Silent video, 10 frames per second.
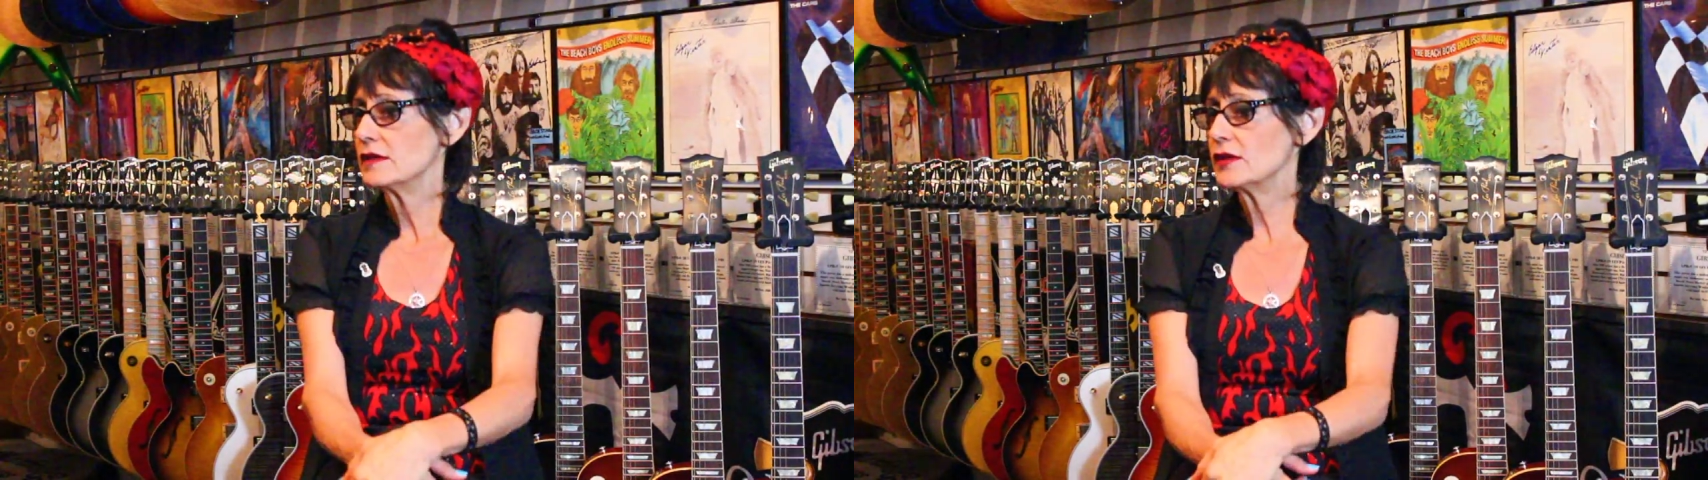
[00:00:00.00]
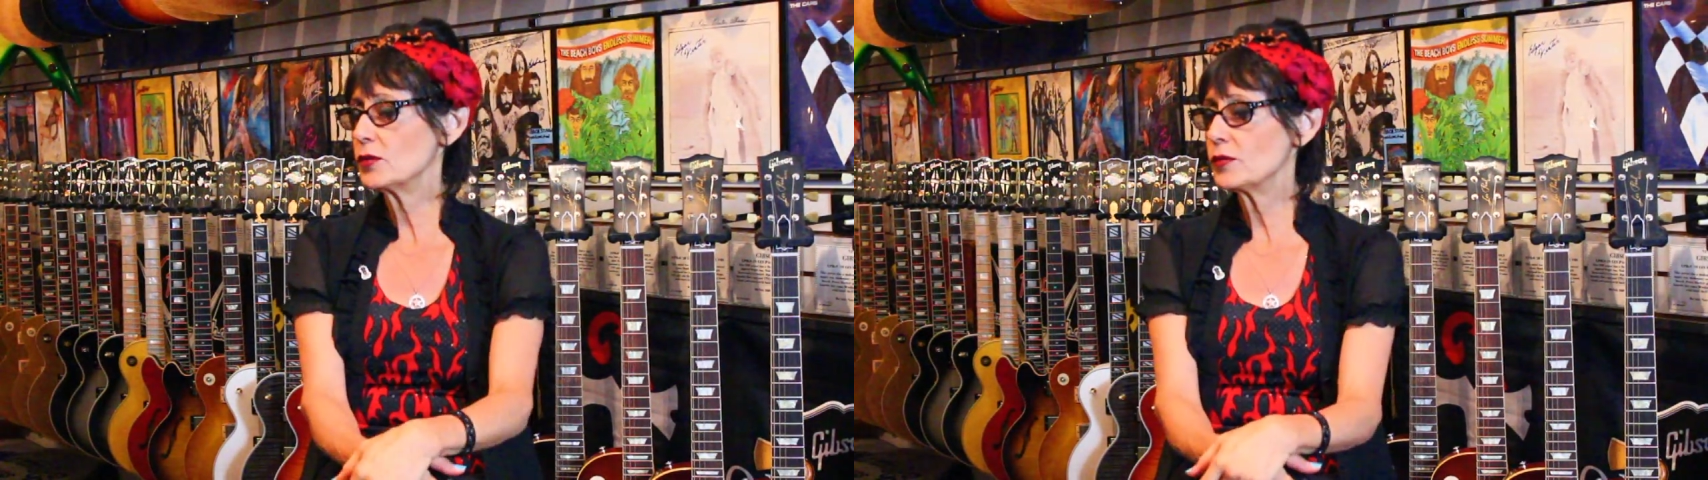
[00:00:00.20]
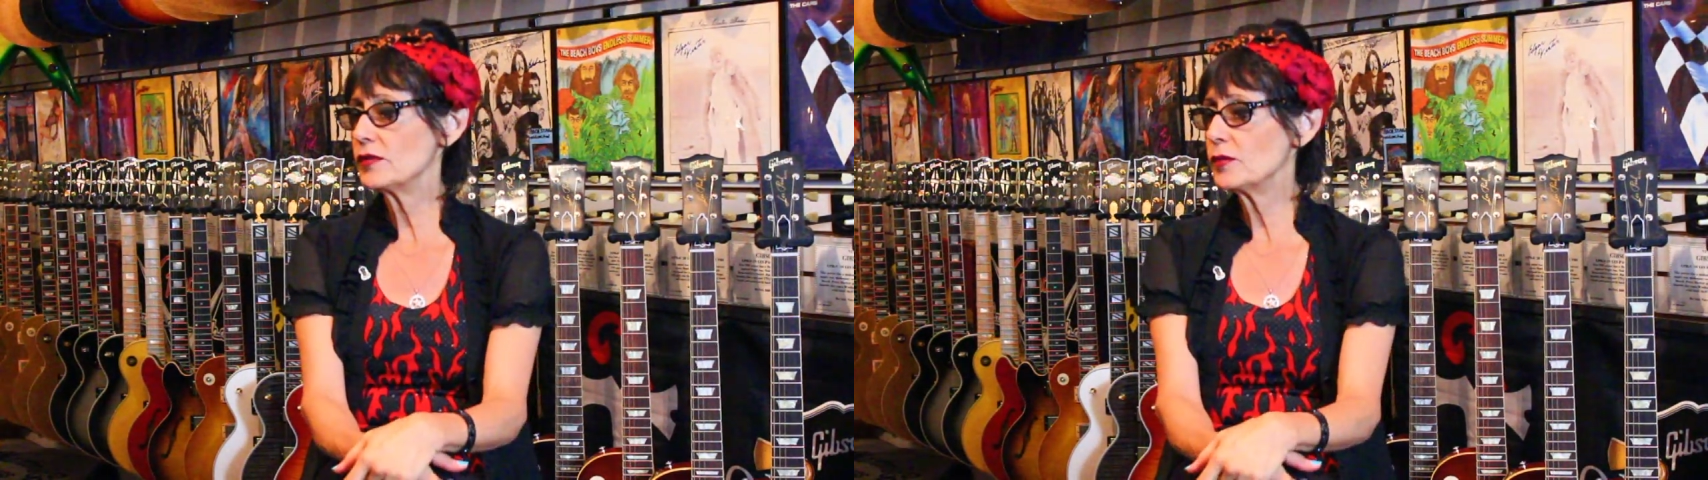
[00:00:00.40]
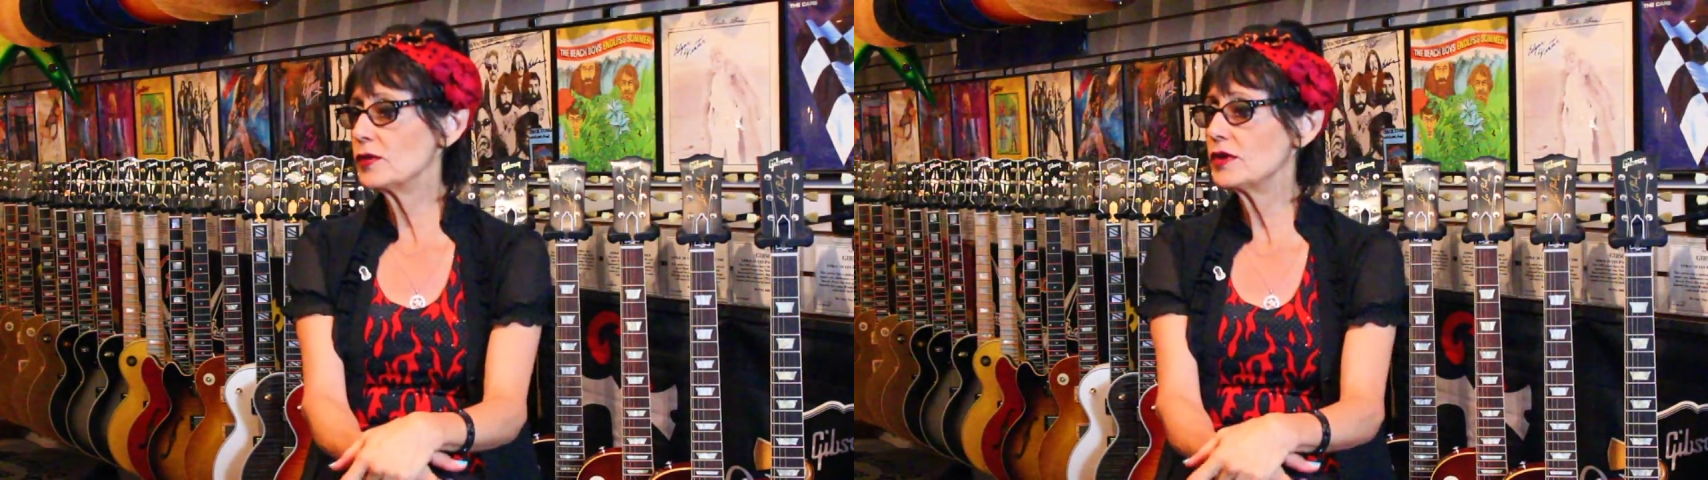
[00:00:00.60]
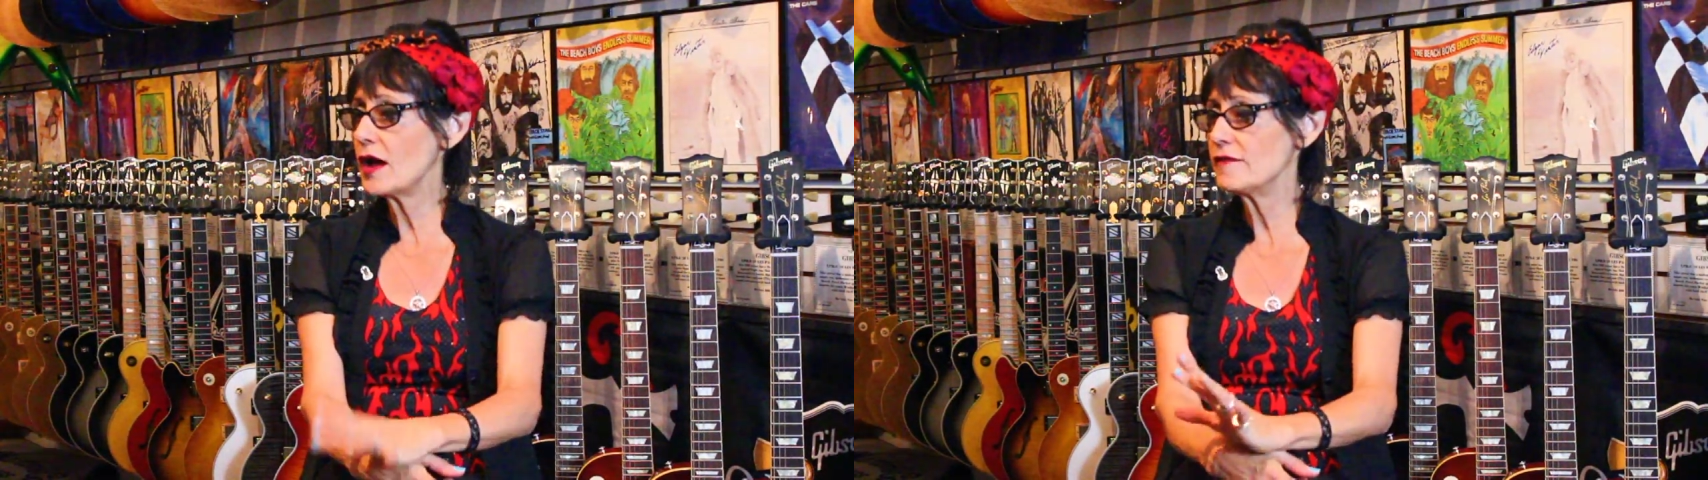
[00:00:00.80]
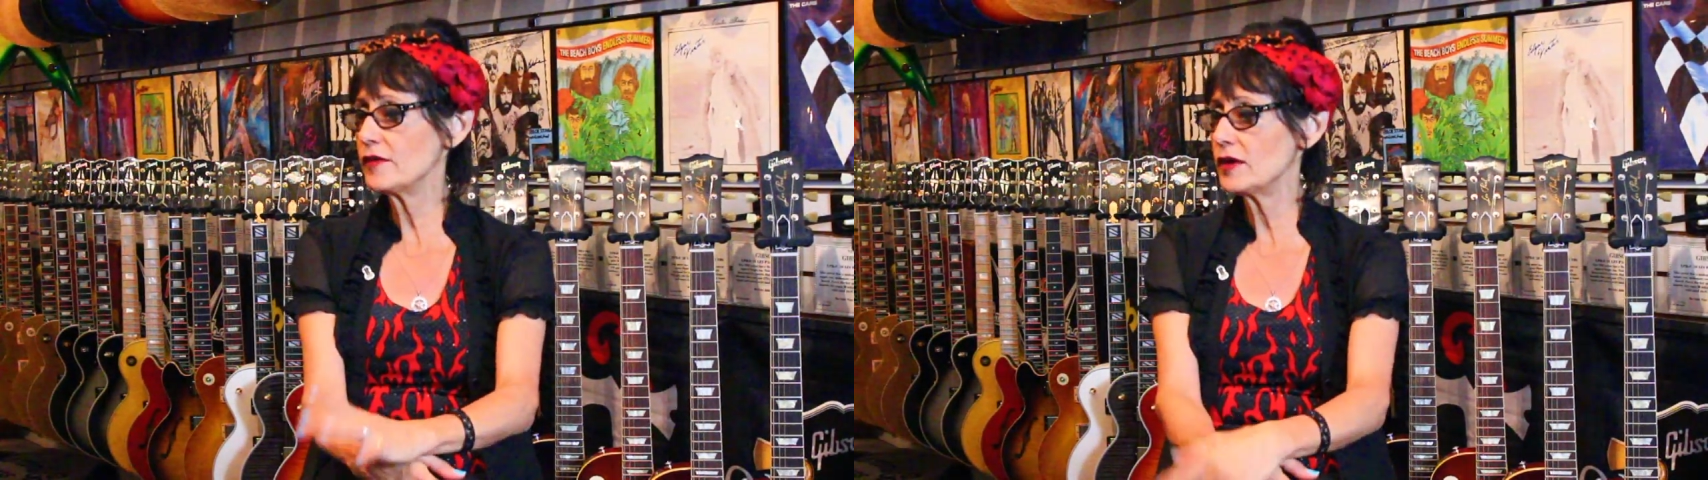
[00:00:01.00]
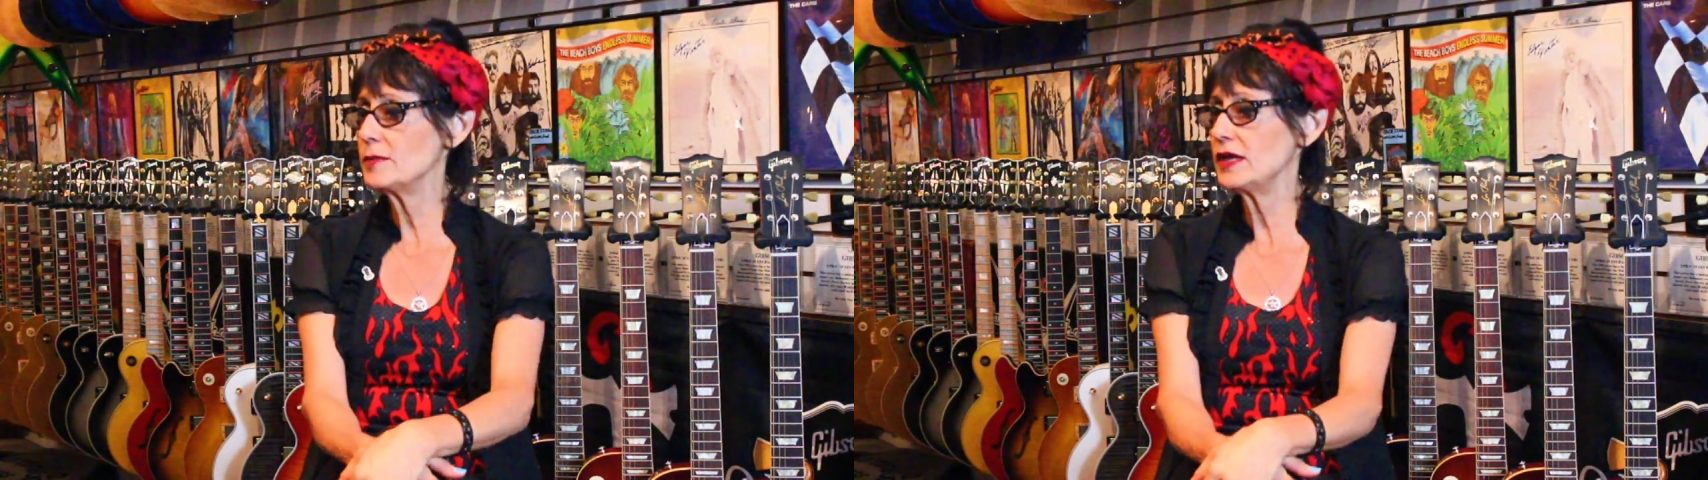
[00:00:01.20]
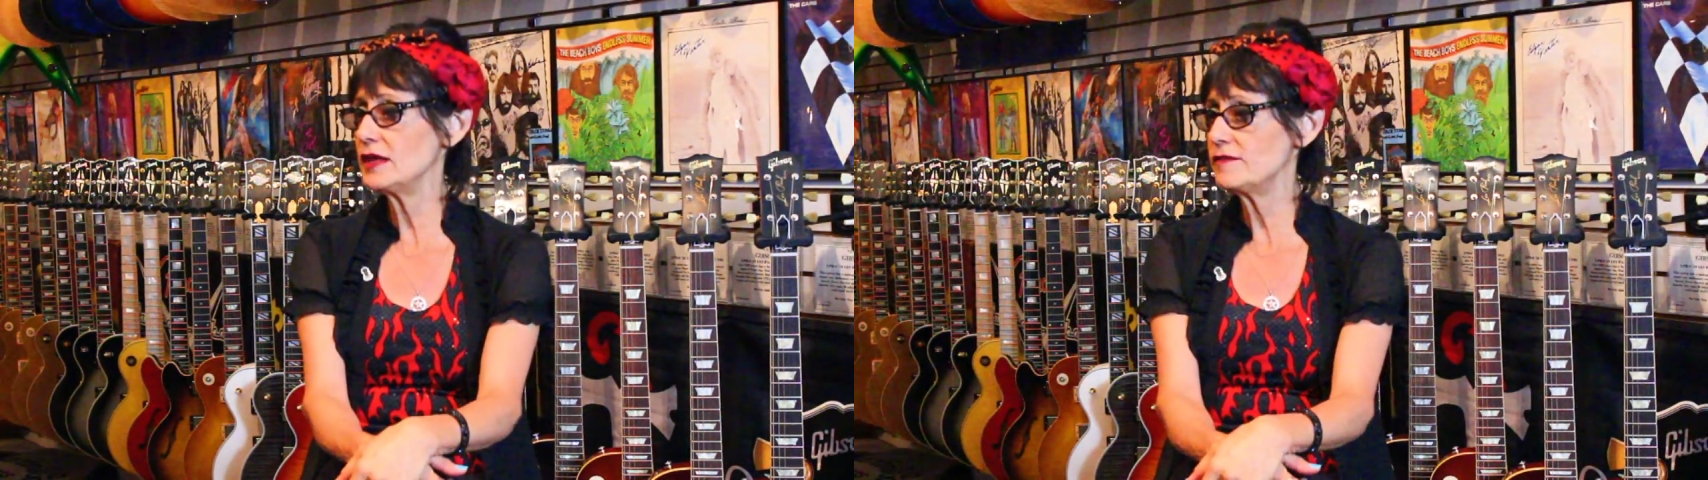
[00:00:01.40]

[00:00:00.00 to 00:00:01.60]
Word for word: There, there were not very many